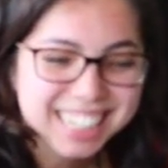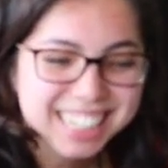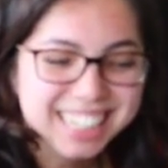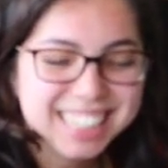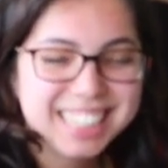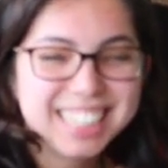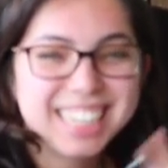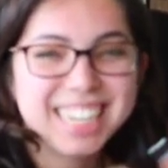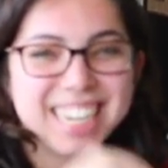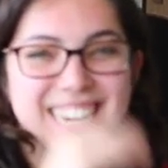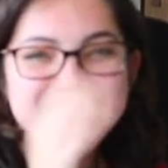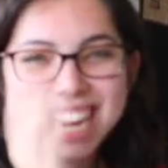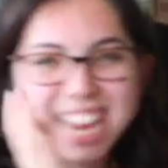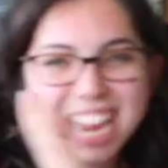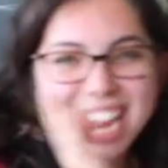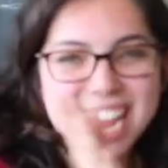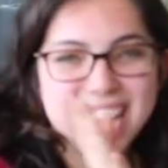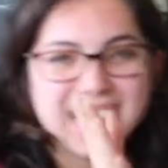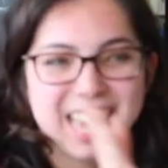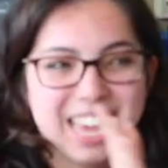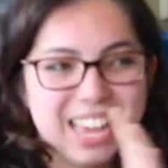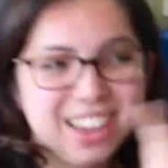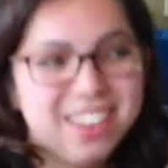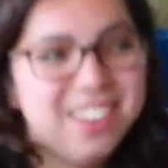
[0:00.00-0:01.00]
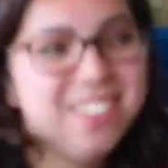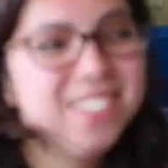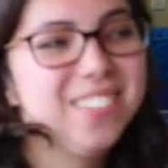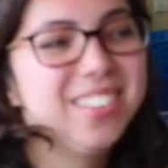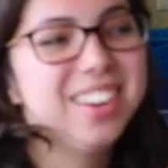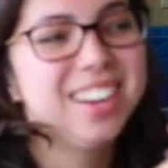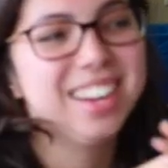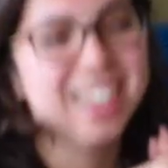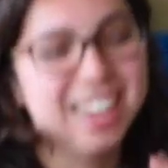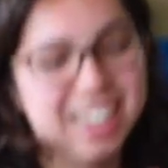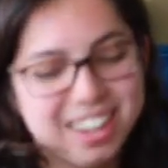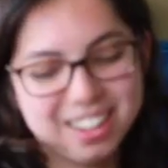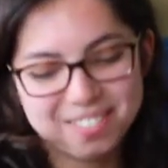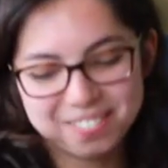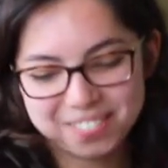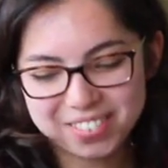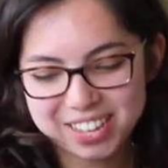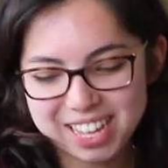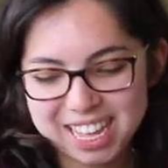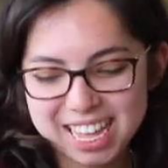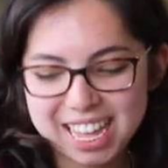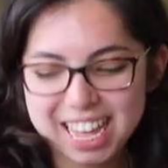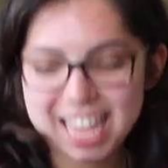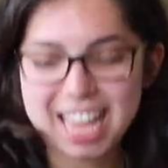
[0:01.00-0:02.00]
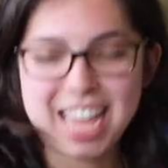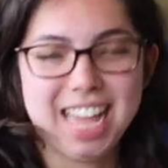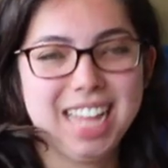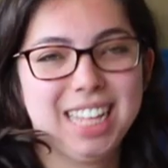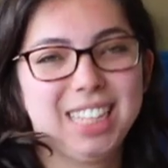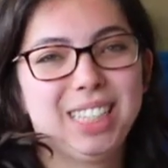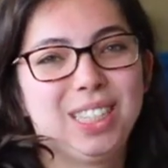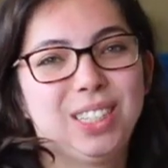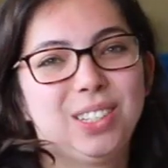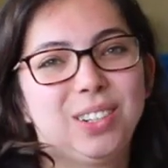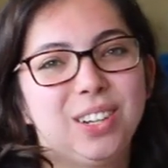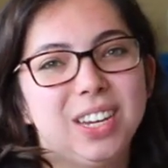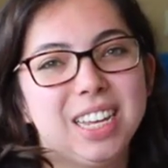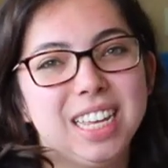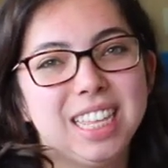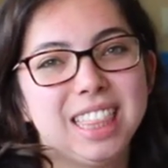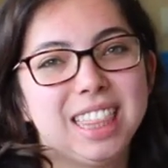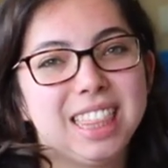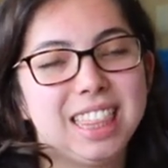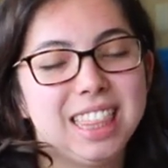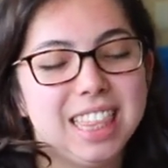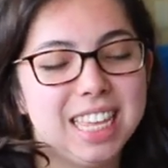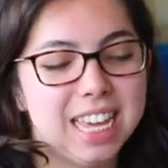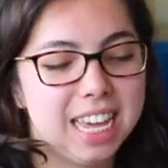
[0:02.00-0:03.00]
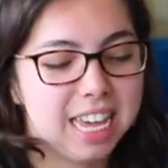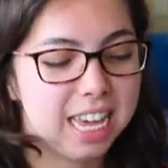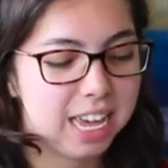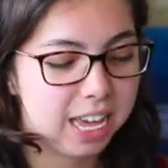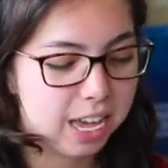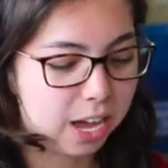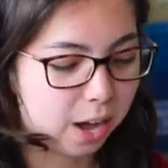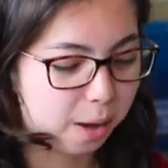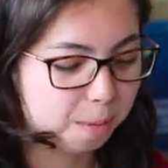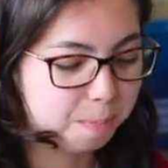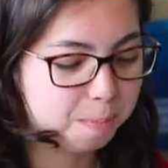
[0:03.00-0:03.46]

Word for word: Today we're gonna be answering the